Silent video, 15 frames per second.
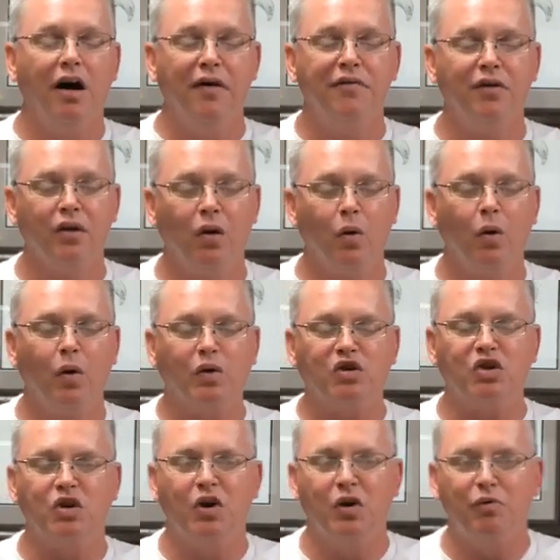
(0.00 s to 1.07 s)
of the
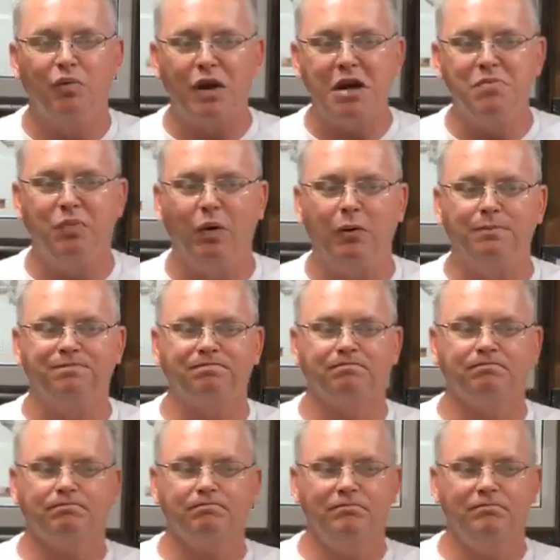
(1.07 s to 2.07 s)
Lord's people.